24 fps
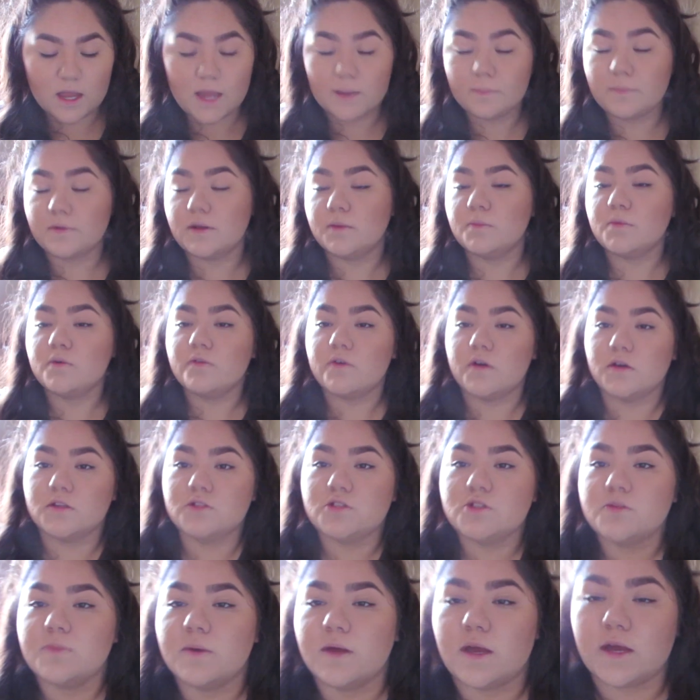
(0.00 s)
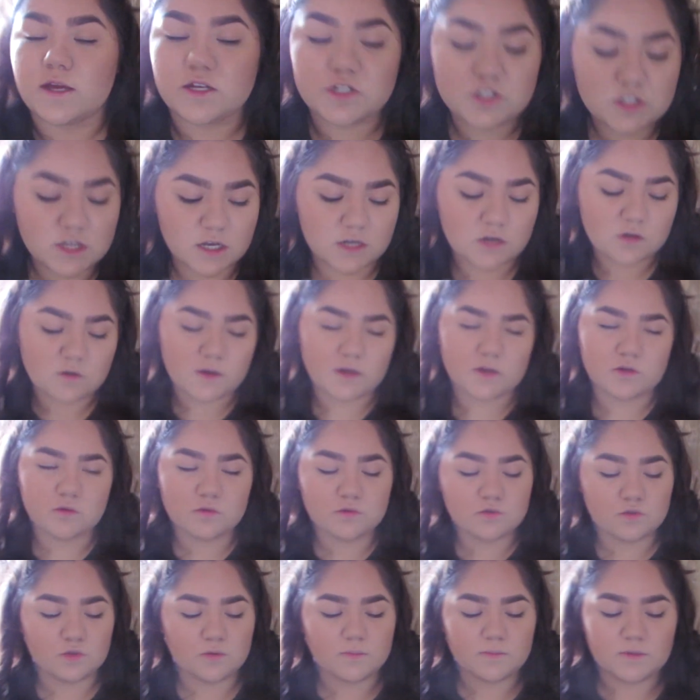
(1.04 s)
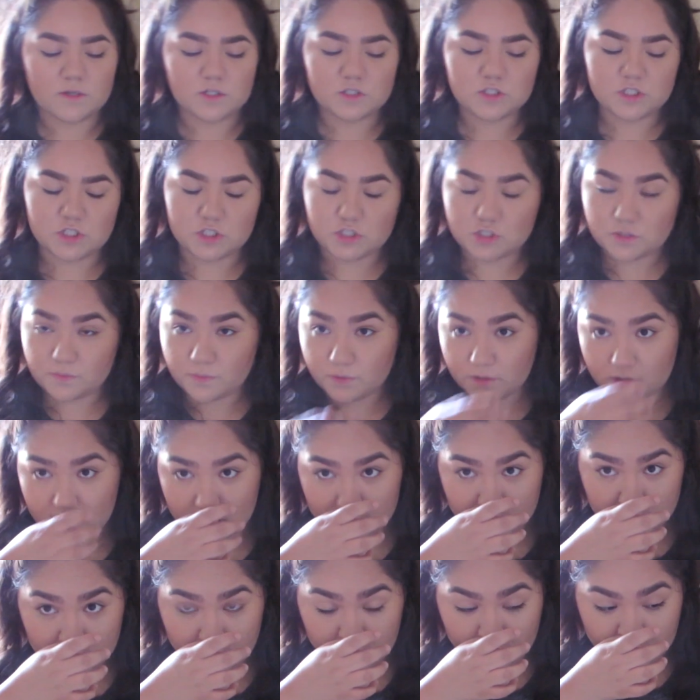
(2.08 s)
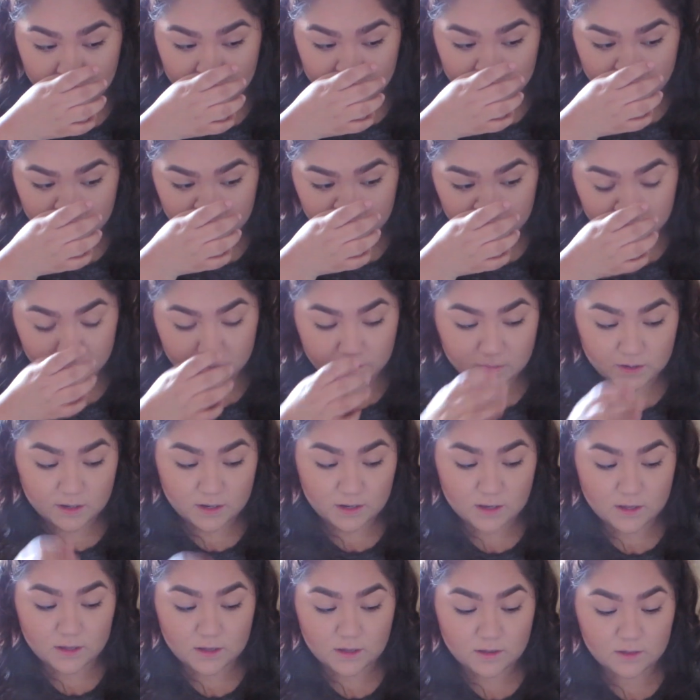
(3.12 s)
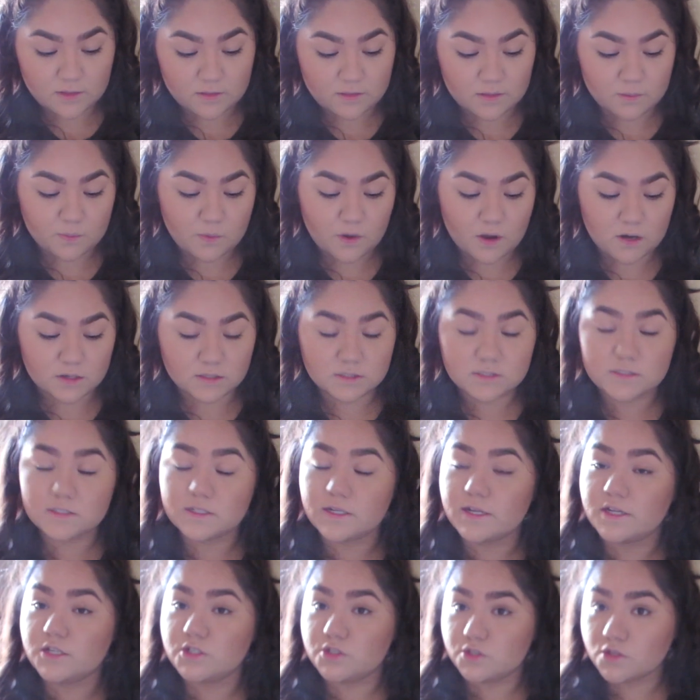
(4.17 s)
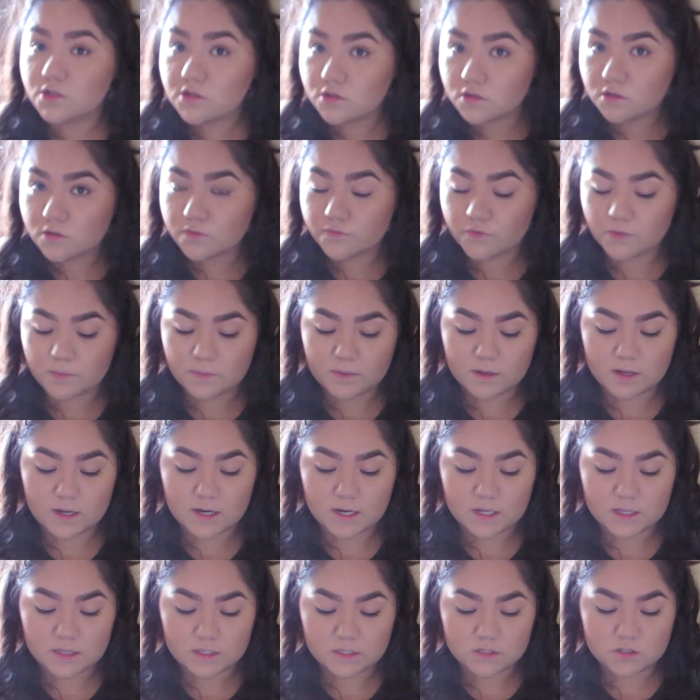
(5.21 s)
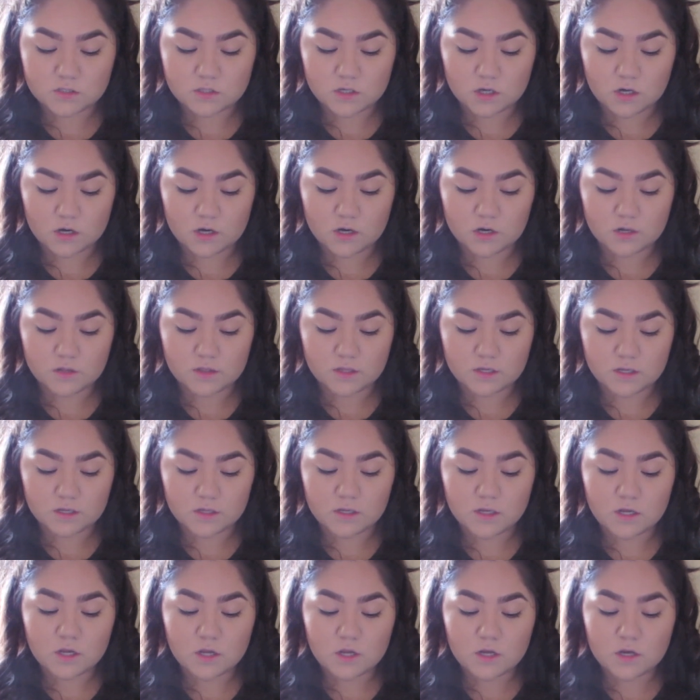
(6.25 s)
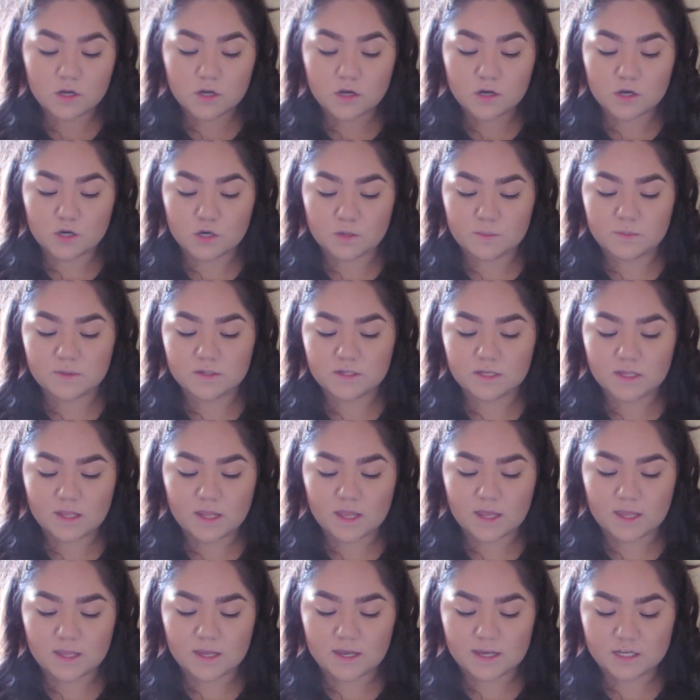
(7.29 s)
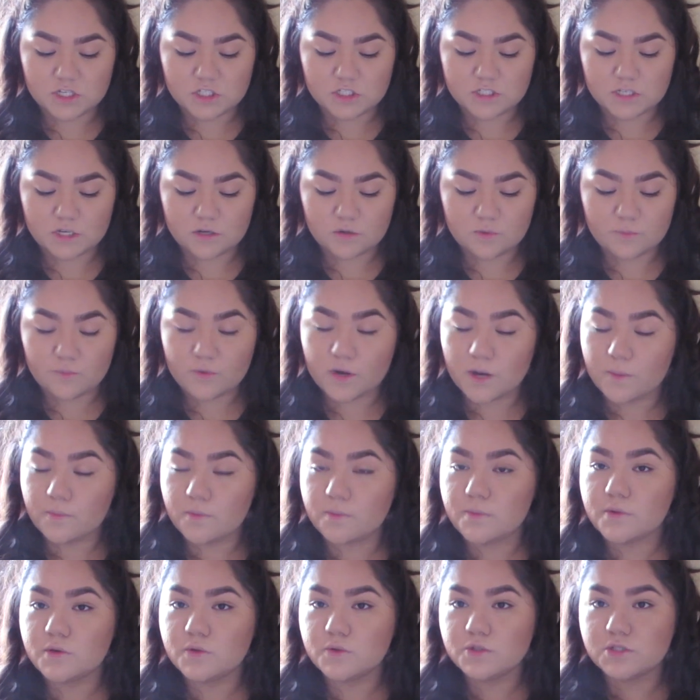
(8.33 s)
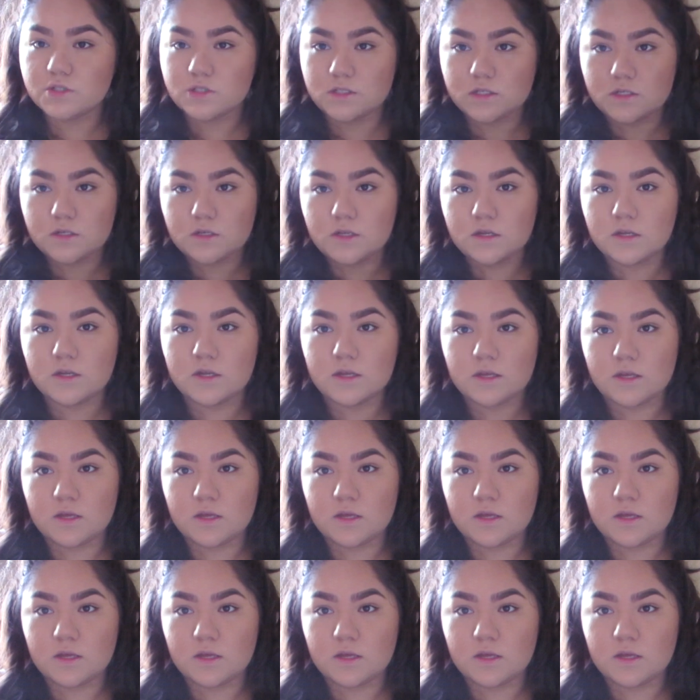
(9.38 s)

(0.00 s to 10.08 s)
I'm going to move on to my eyeshadow. I don't do much. I just put on some brown. But the products that I do use for my eyelids are the Urban Decay Eyeshadow Primer Potion.